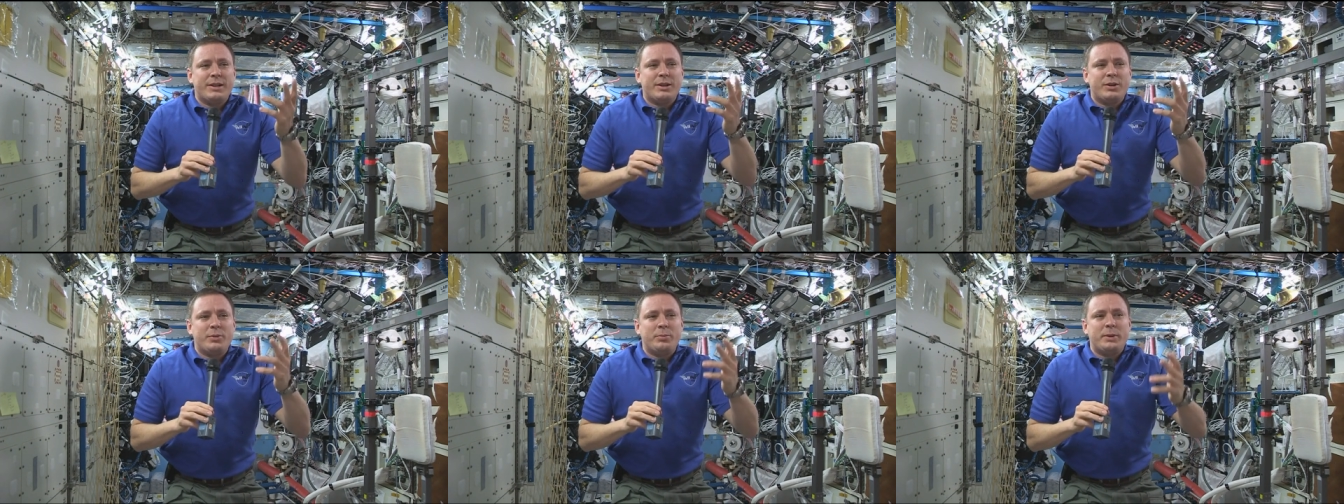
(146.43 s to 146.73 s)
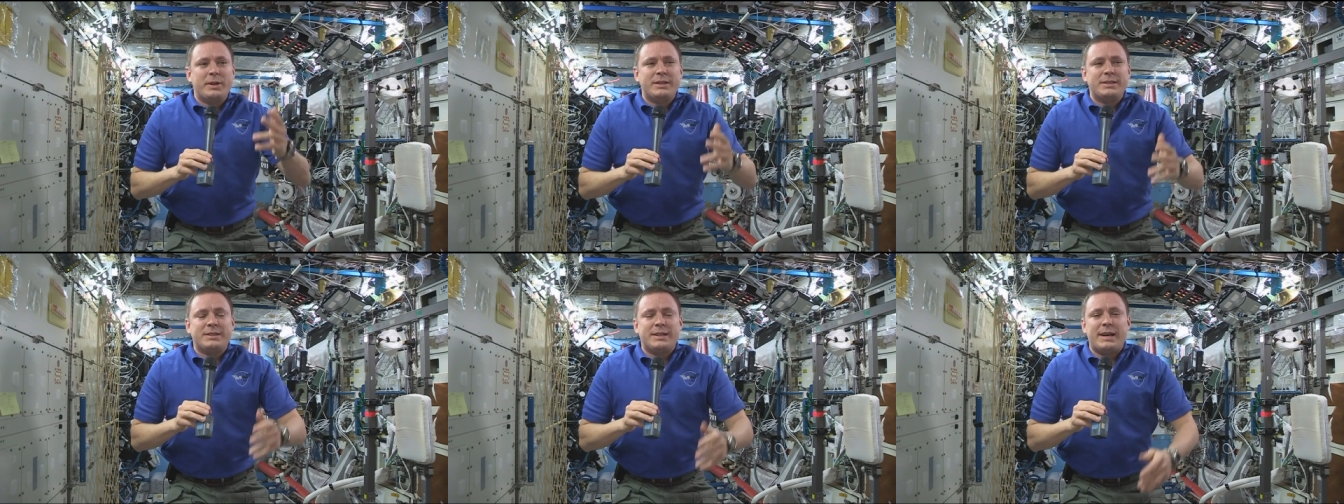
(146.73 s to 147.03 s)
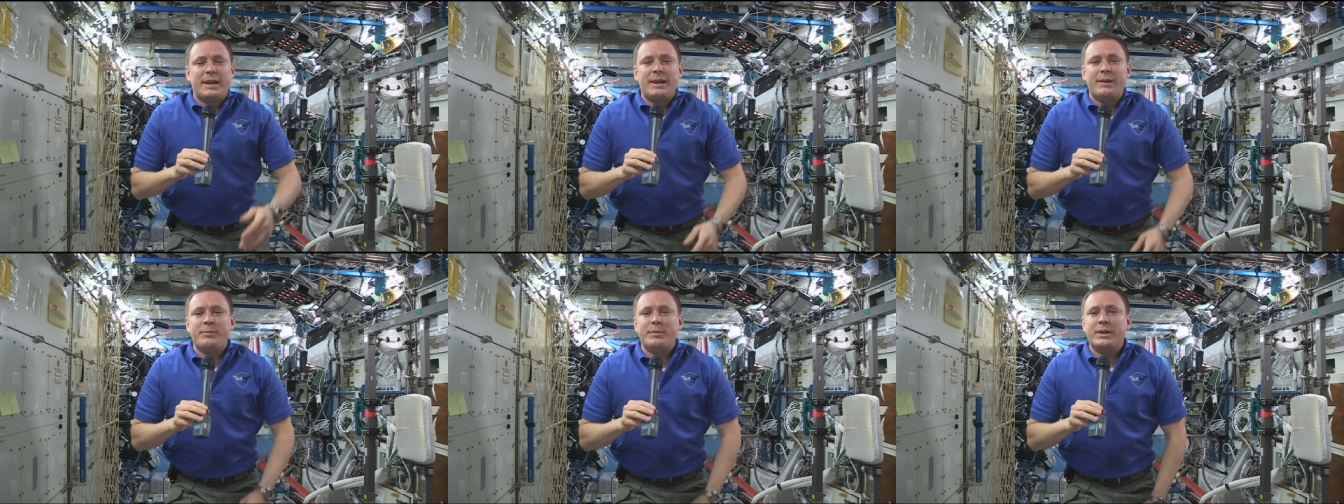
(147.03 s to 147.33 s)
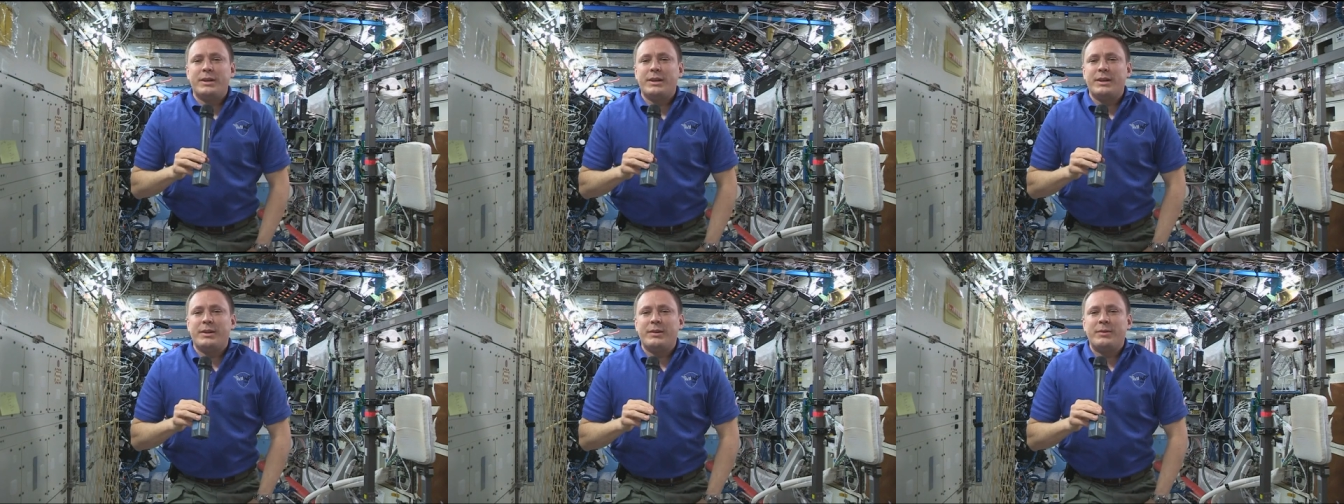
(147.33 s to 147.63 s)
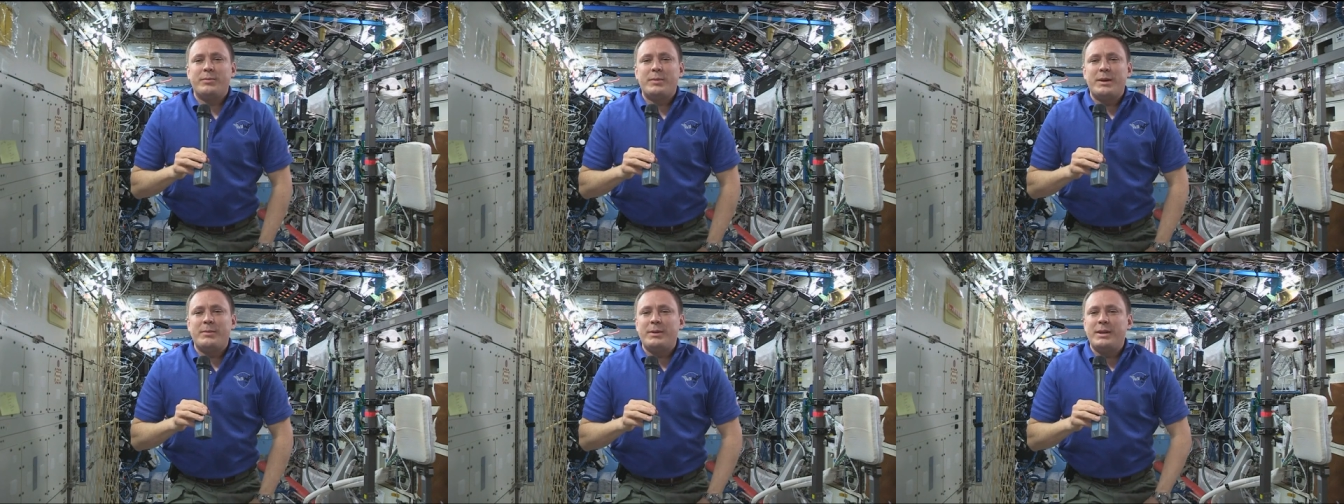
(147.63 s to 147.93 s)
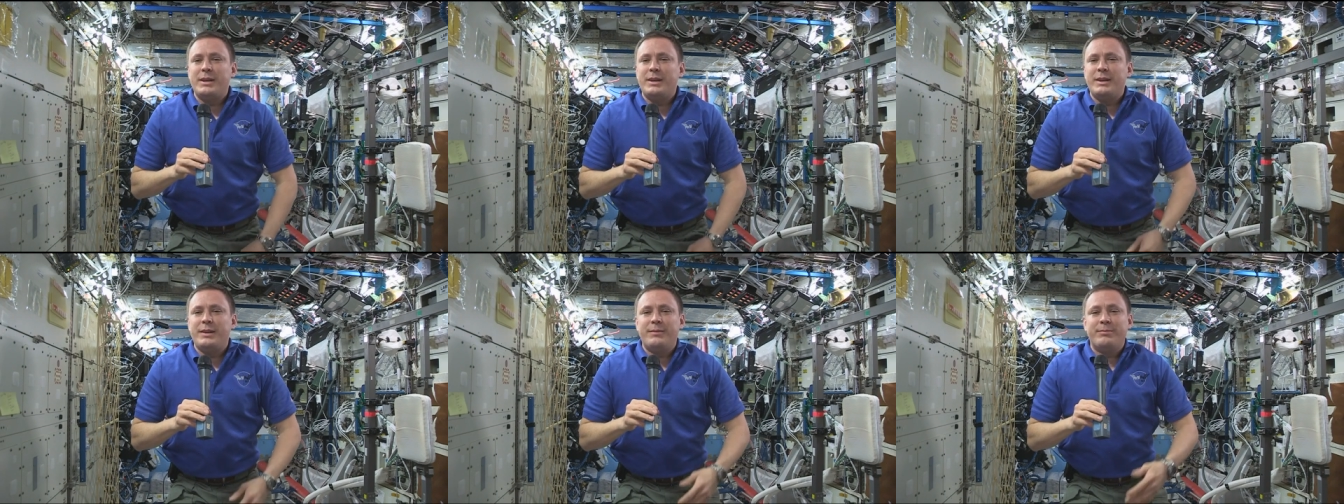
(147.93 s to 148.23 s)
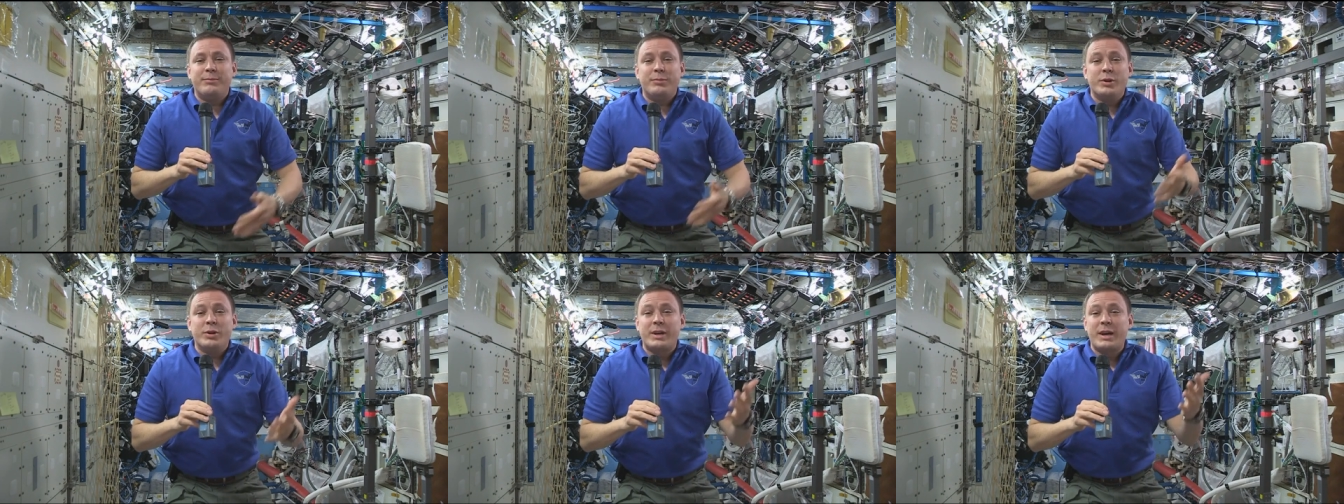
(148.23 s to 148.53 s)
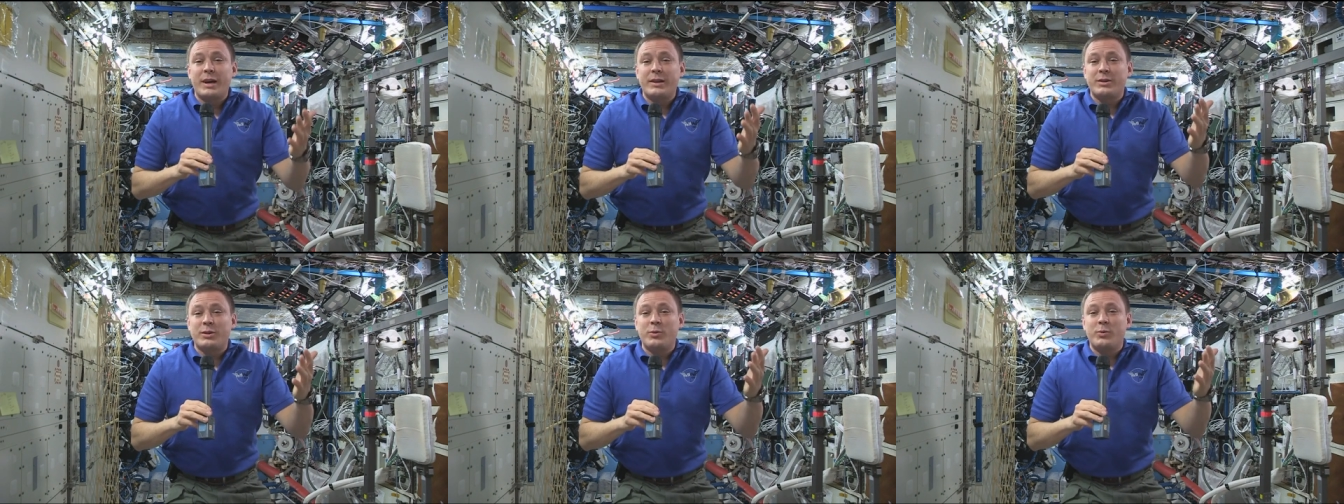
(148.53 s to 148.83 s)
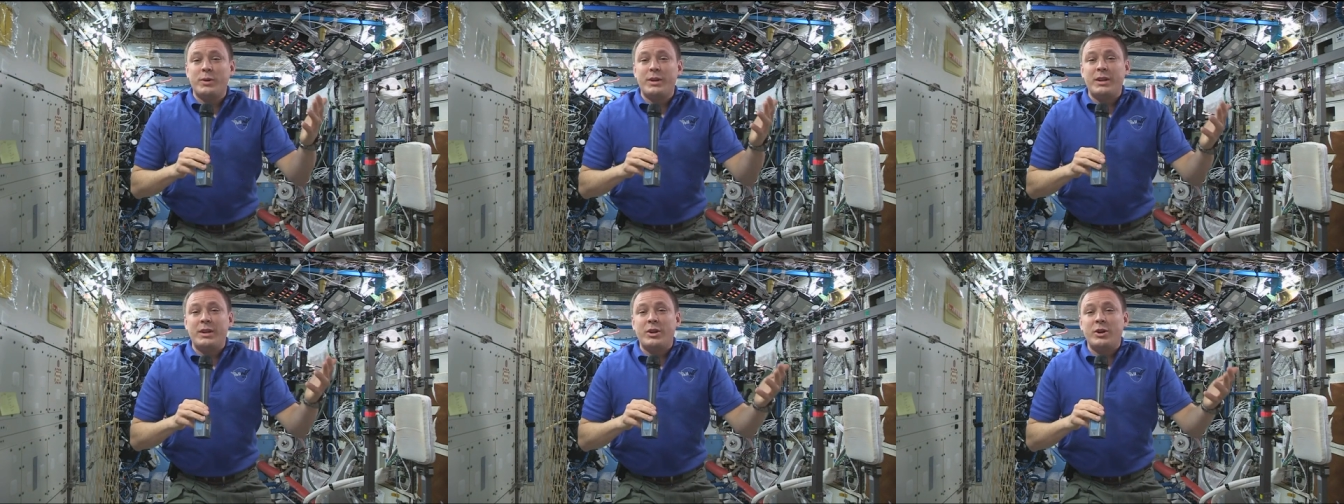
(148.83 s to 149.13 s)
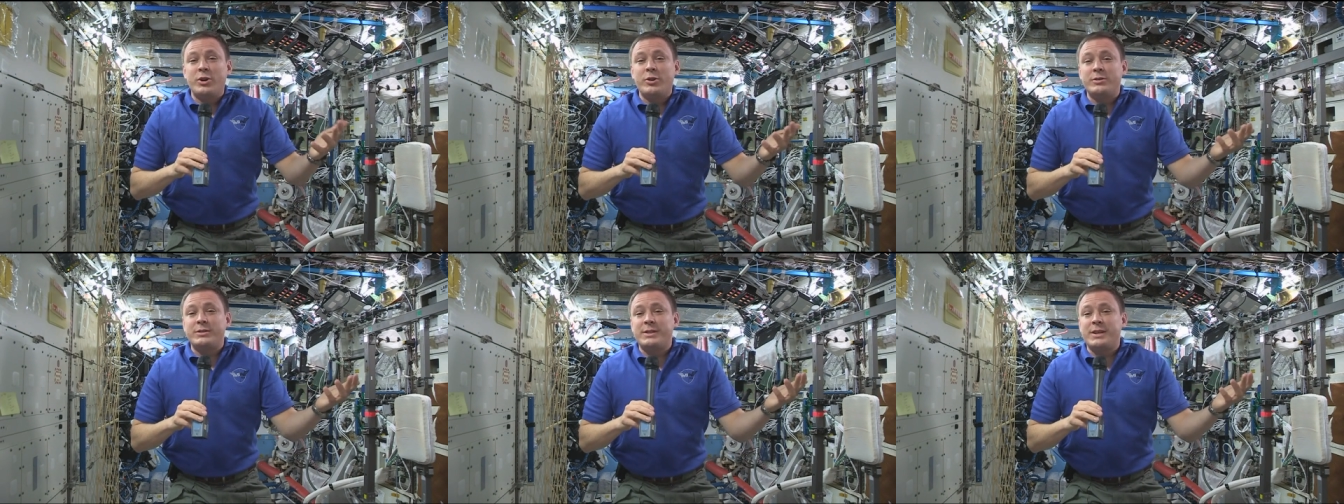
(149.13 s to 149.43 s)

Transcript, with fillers: a, little bit of time to maybe look out the window,